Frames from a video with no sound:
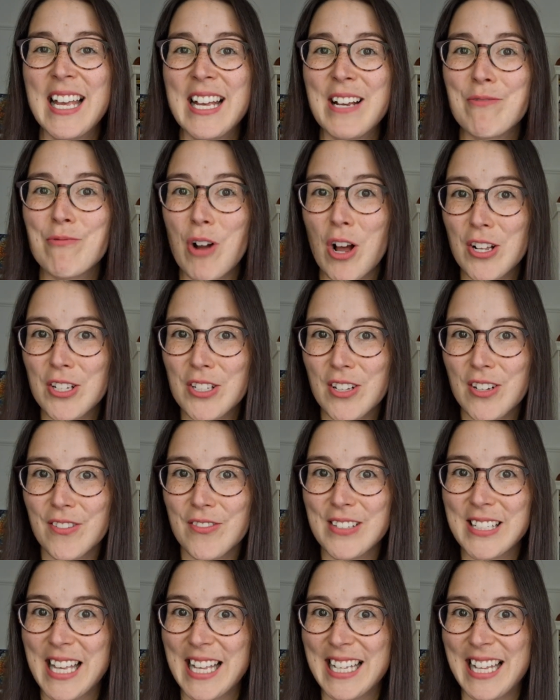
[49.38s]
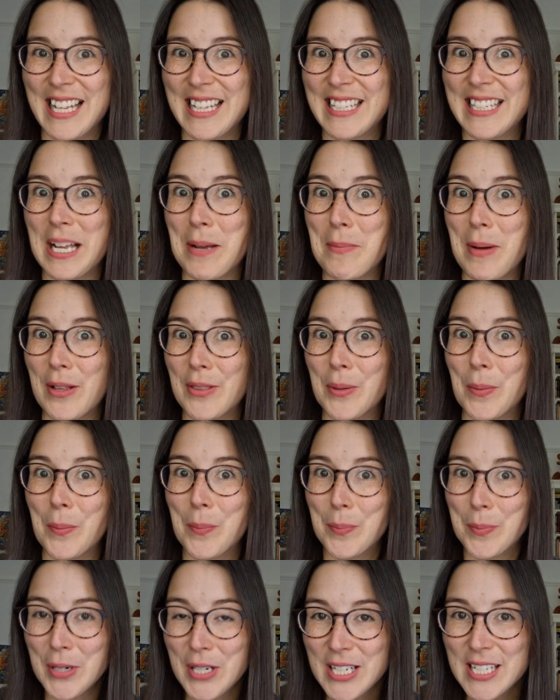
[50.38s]
Roz of Scallydandling About the
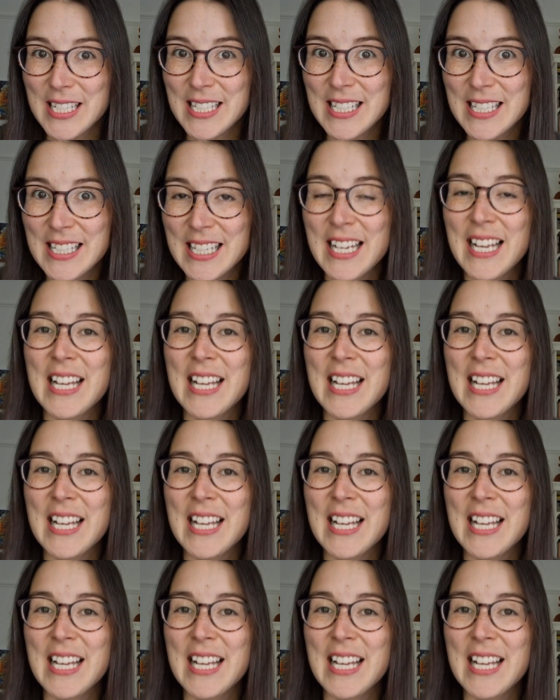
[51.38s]
Books,